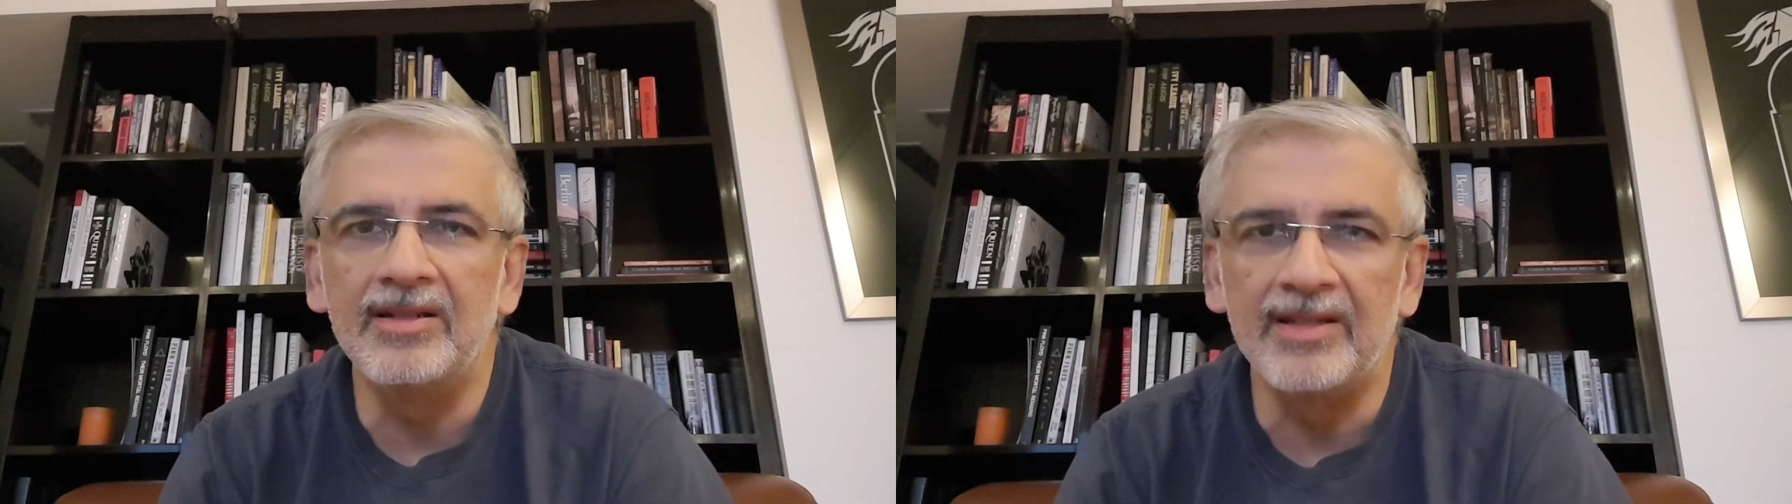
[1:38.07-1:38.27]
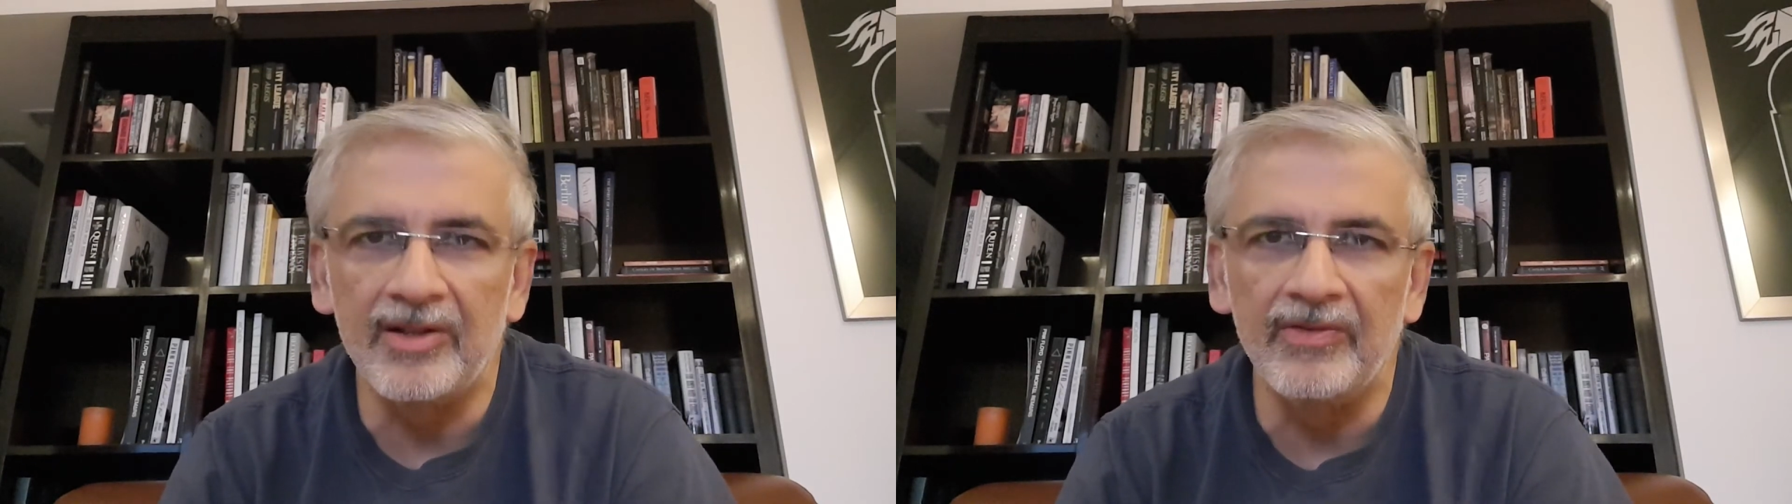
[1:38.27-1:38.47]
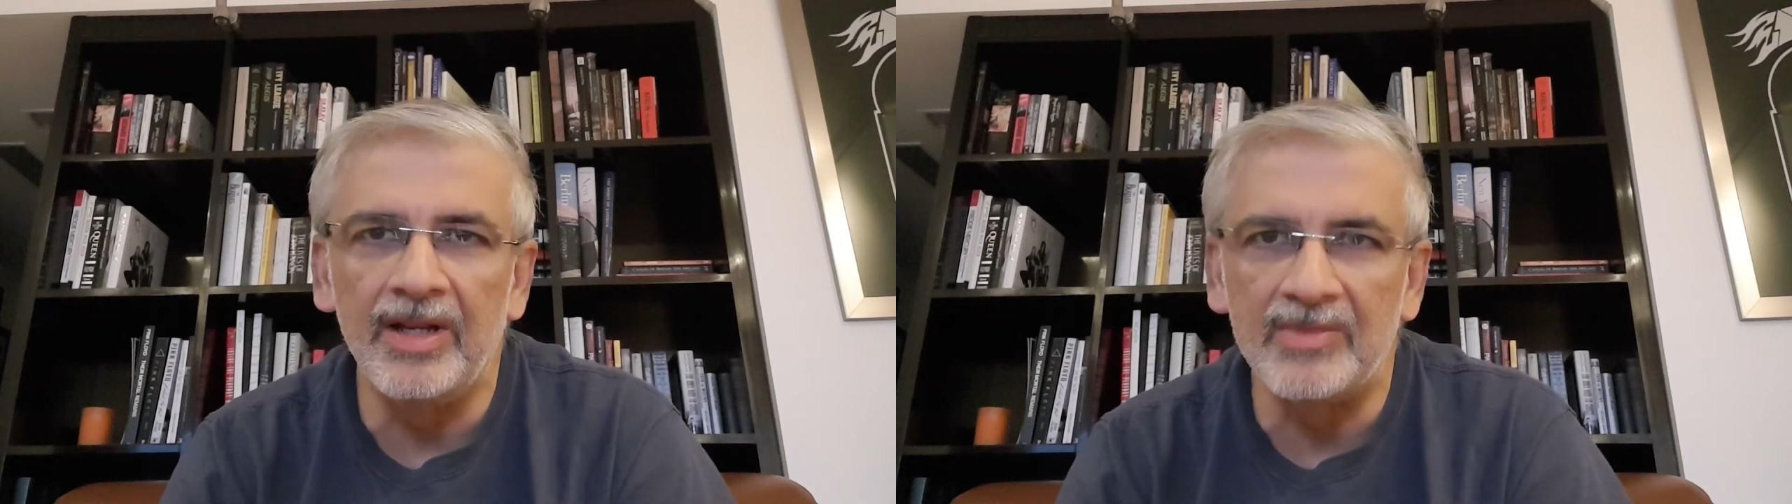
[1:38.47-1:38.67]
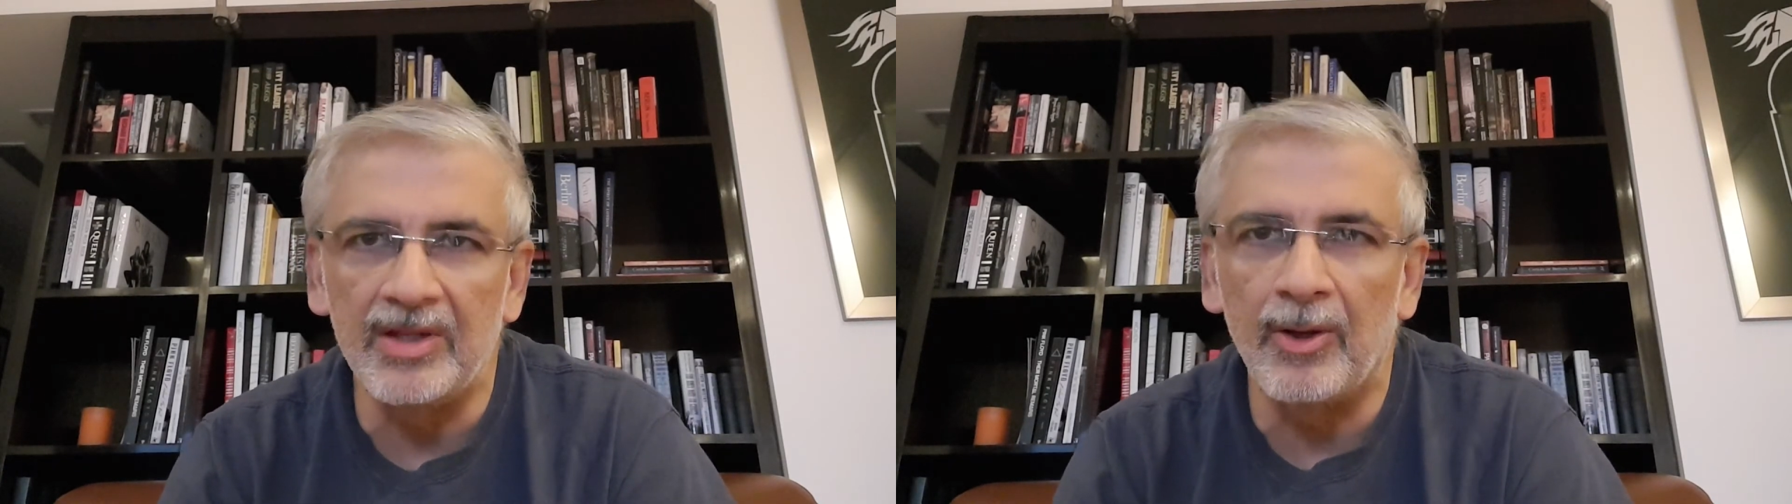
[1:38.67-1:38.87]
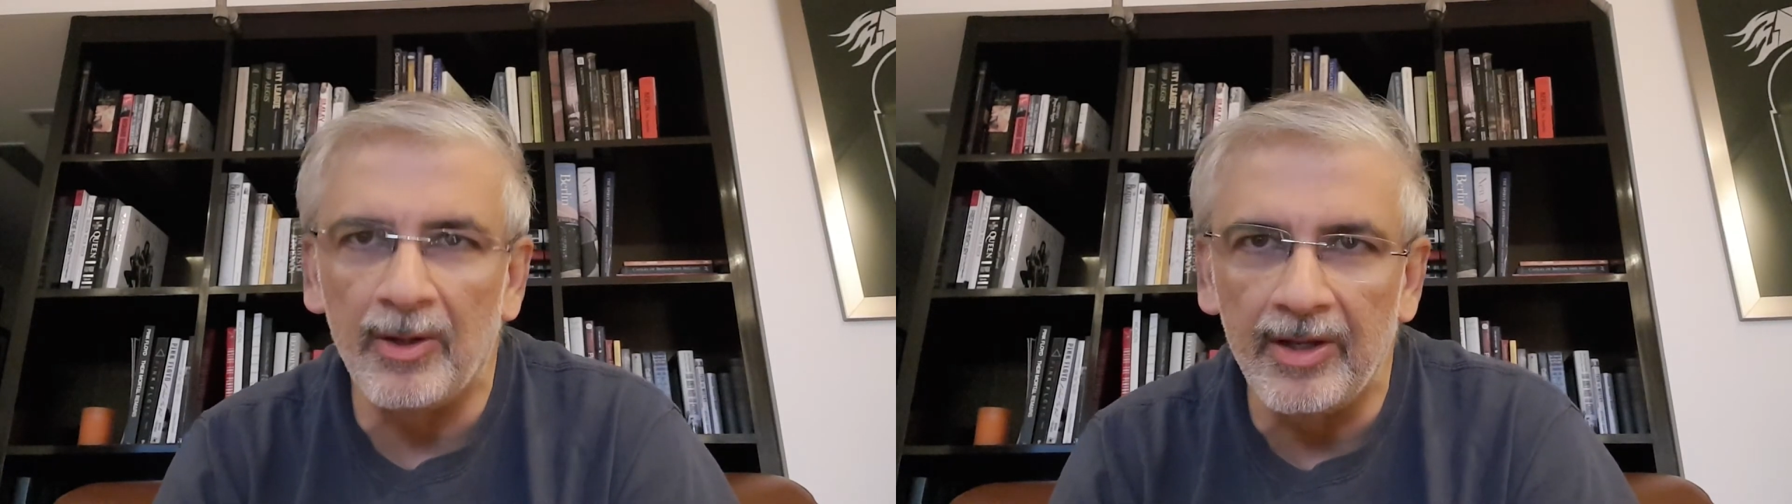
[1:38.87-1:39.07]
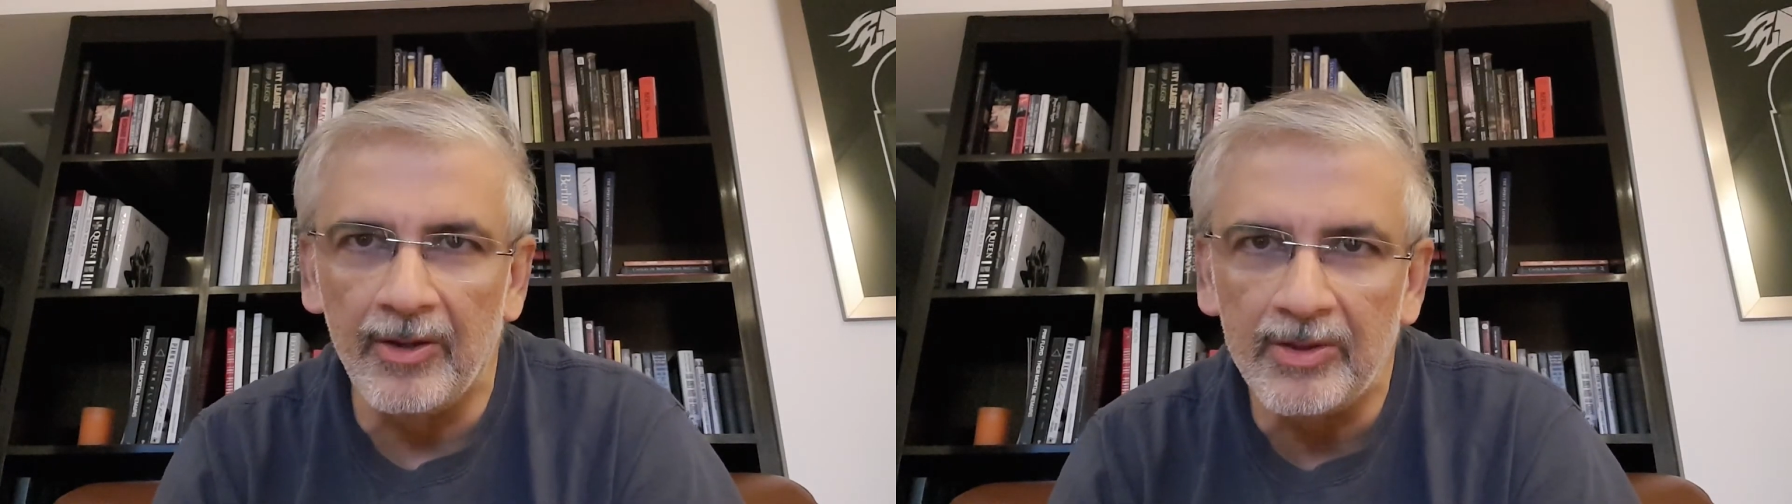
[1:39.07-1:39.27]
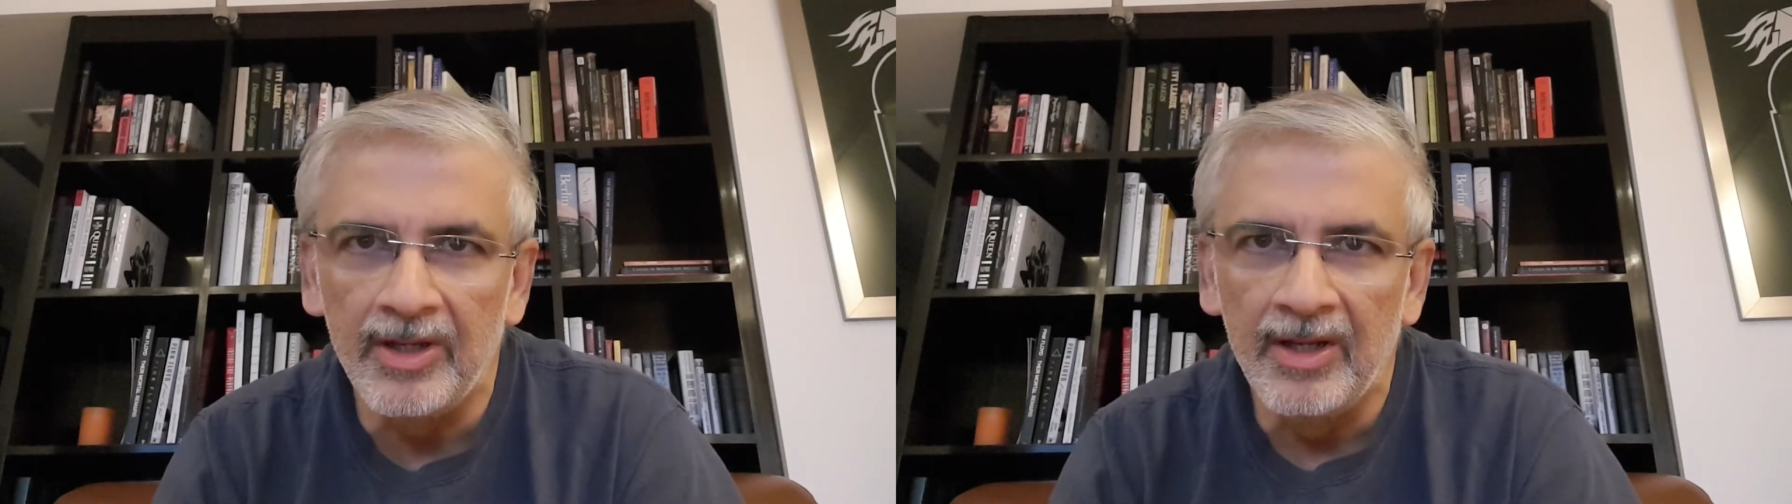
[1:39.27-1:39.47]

set of names they called out